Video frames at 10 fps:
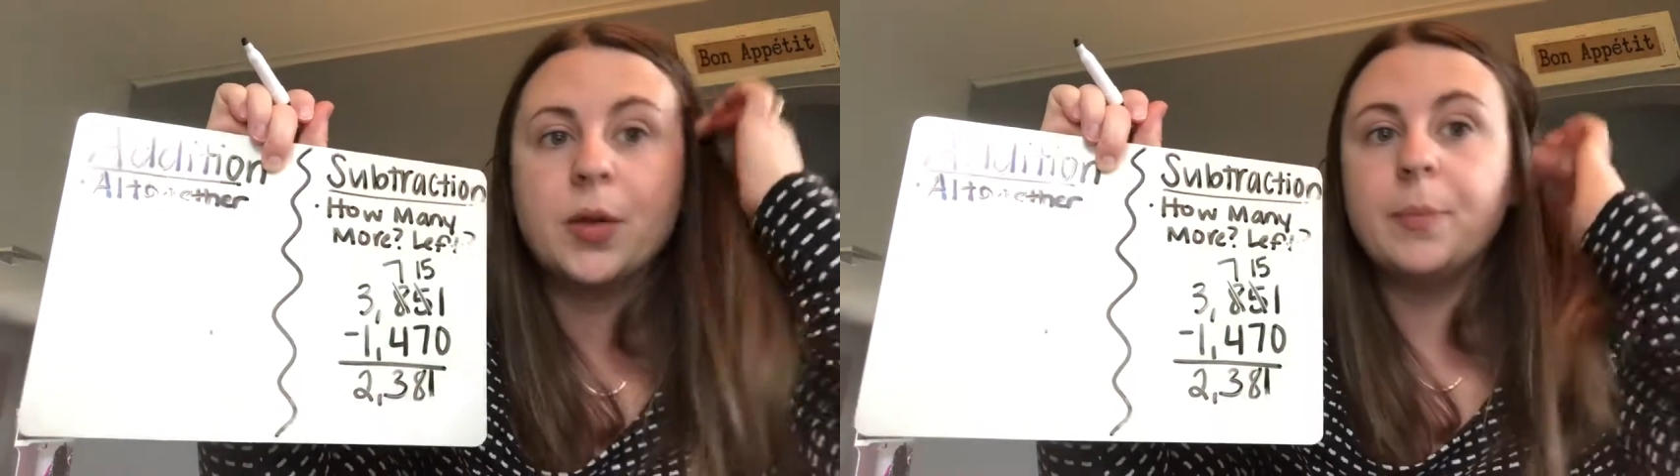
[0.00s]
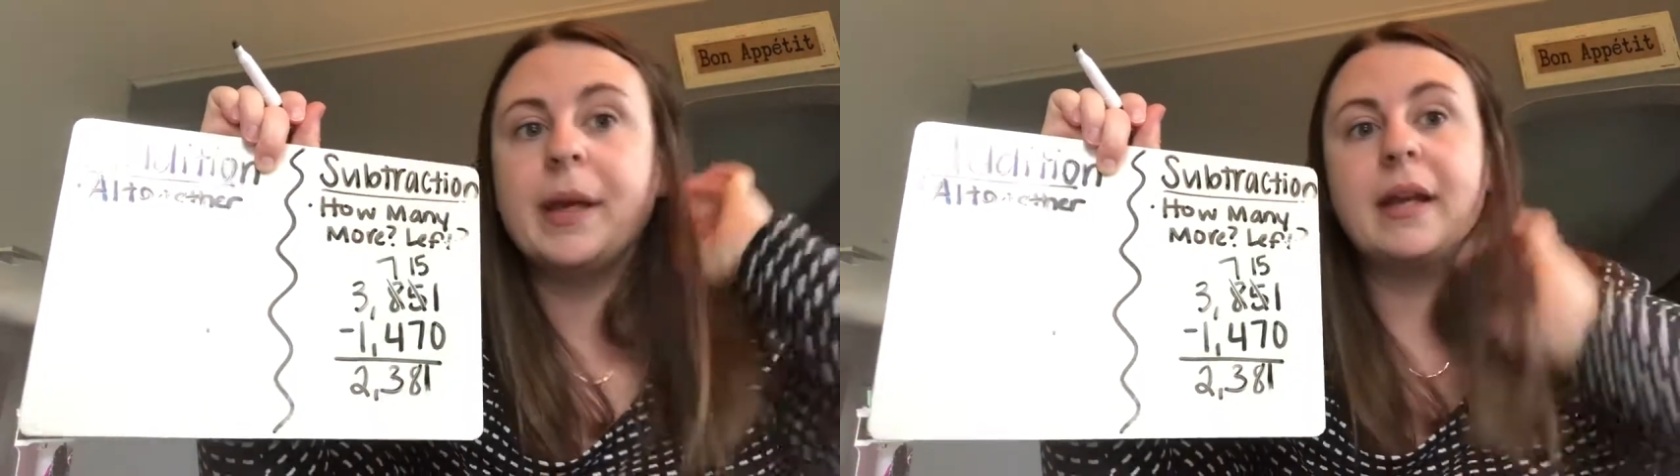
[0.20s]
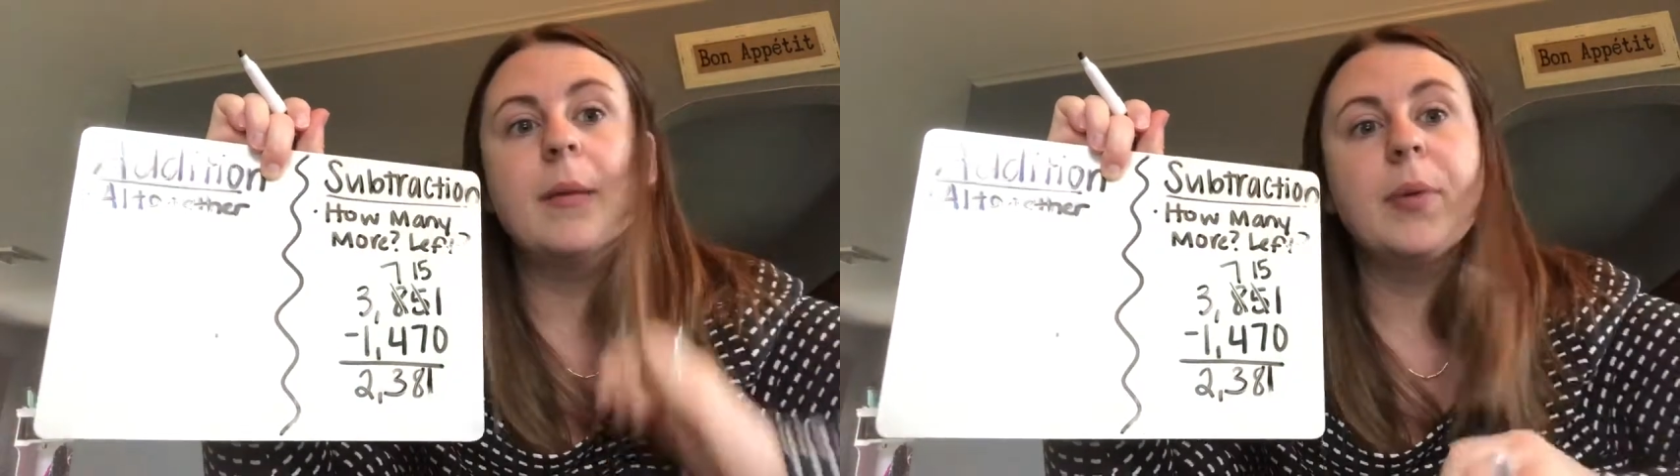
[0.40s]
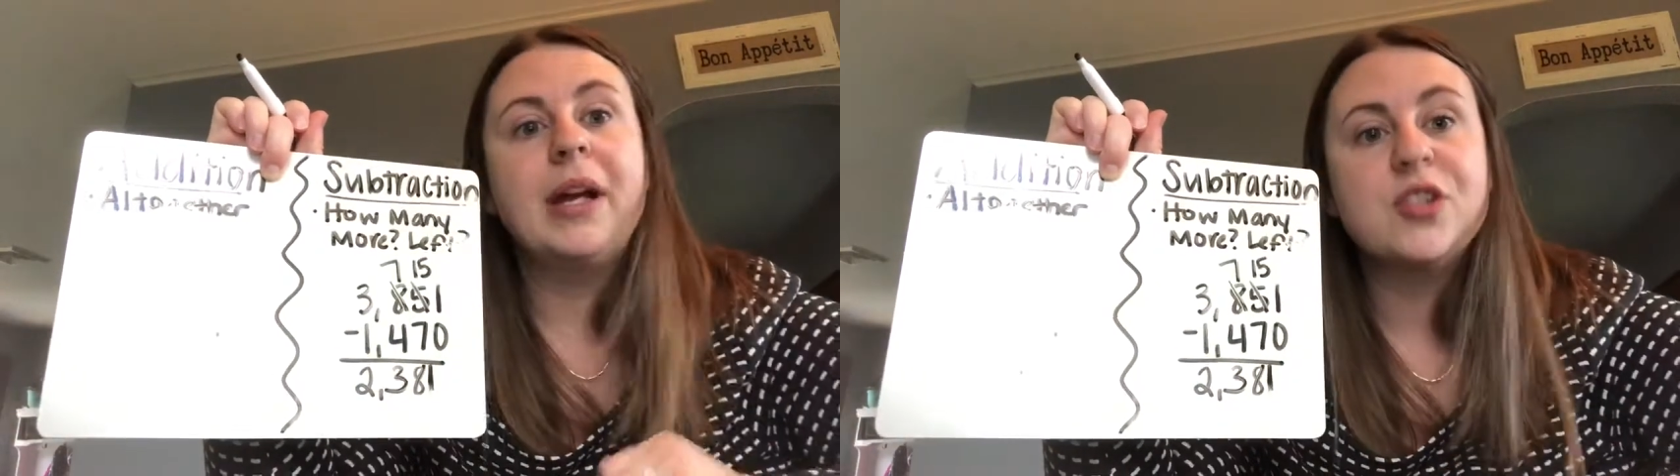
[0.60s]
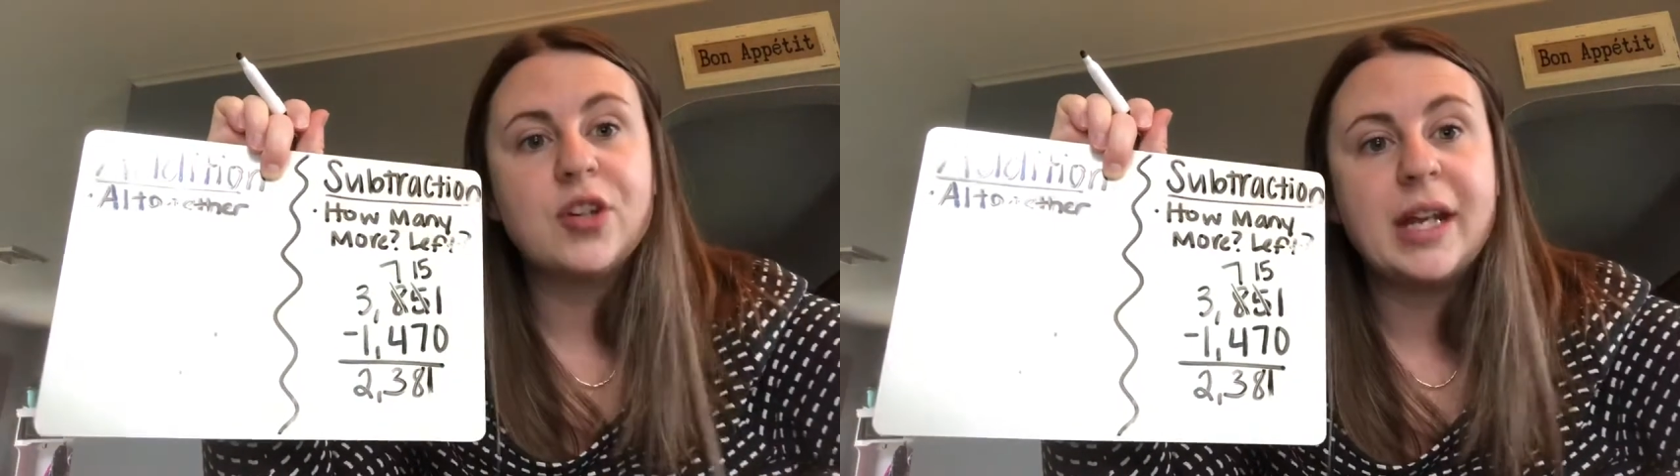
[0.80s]
big number
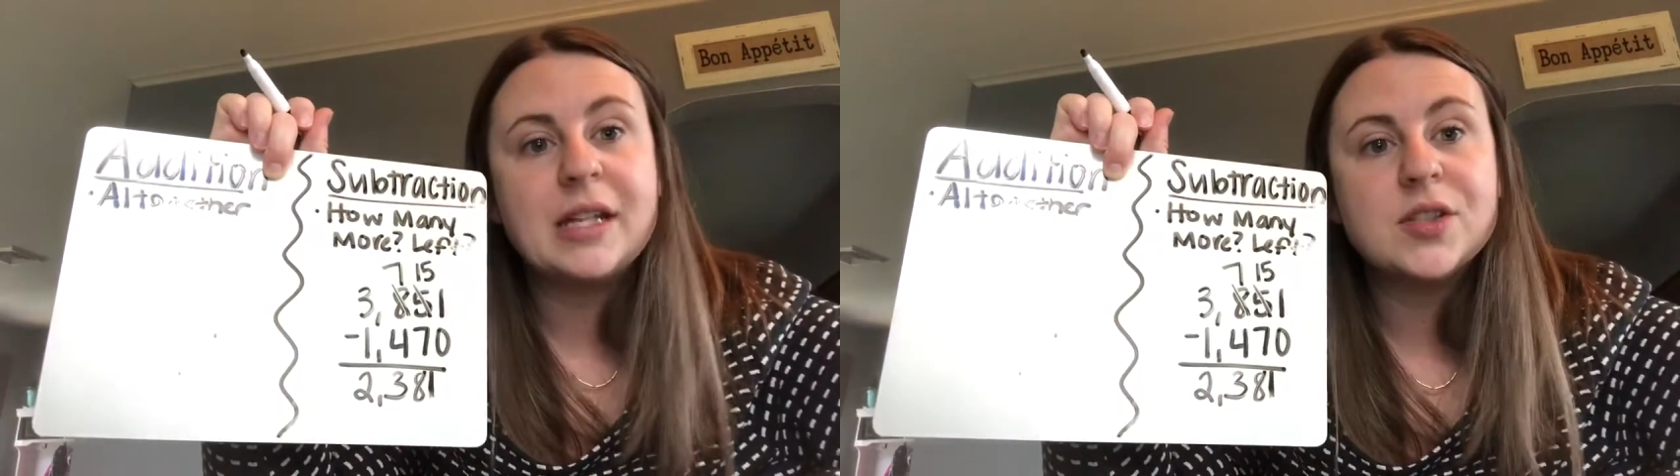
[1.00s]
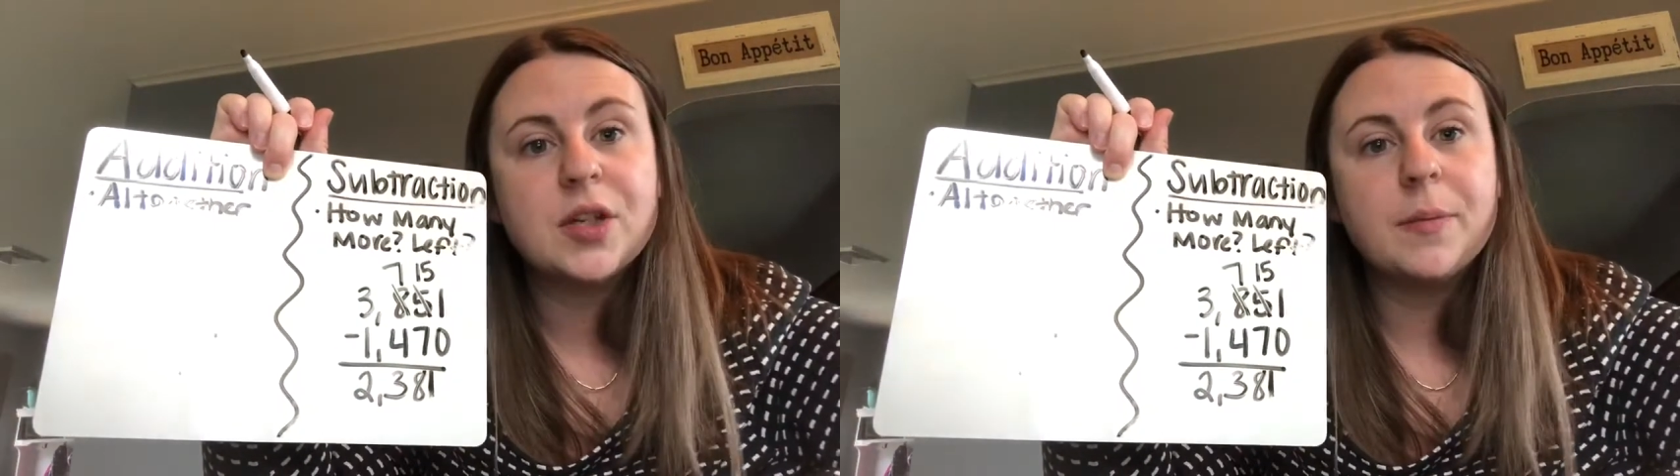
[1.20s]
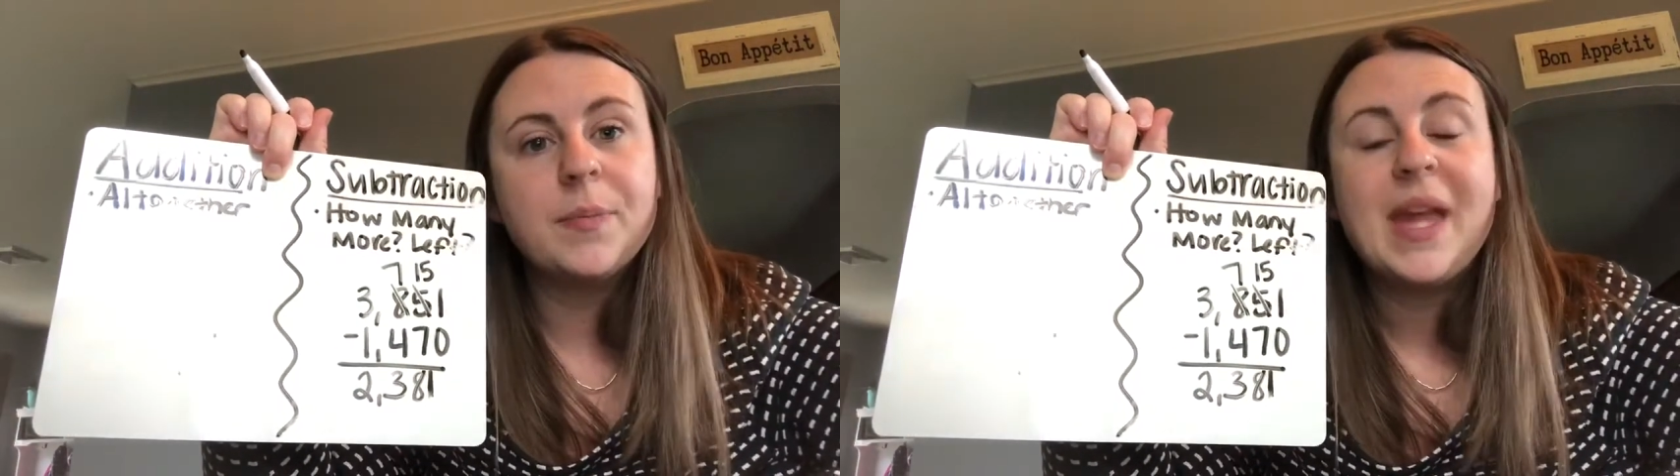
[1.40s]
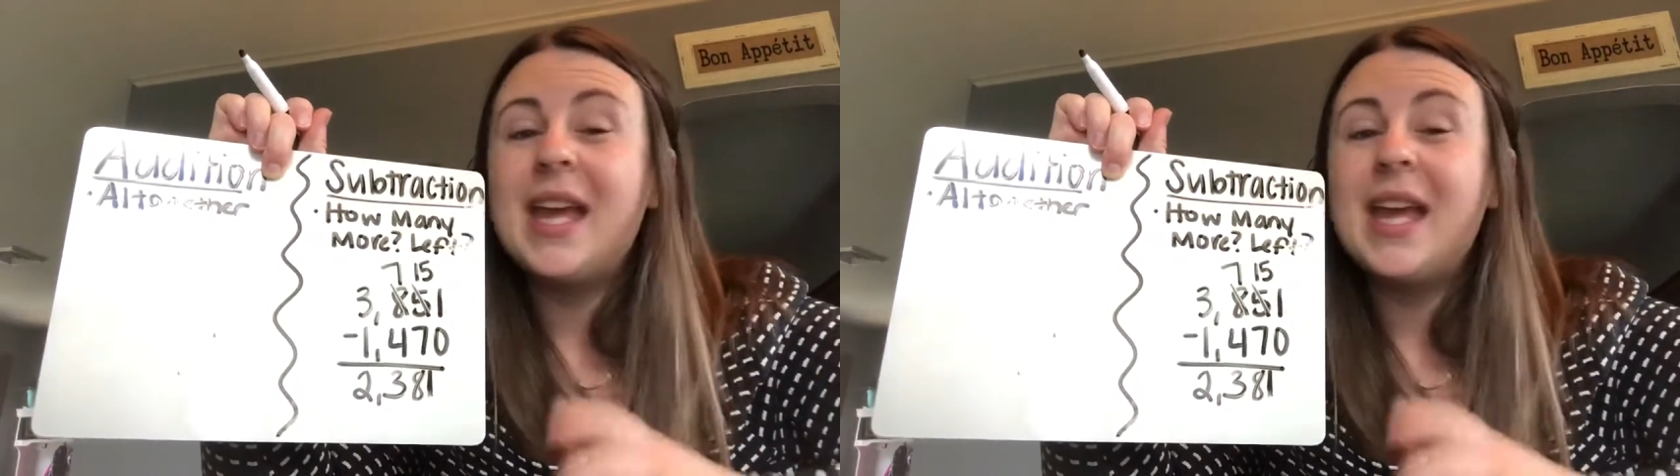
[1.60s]
as your answer.